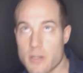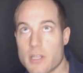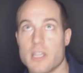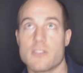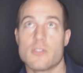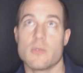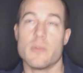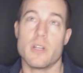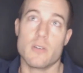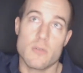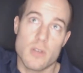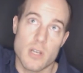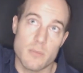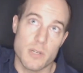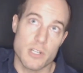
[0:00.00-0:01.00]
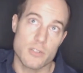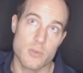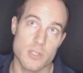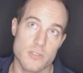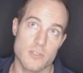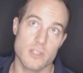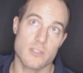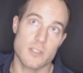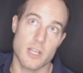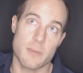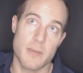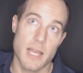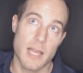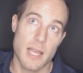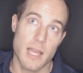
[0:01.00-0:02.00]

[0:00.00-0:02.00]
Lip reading: Okay, so I'm gonna twist this up.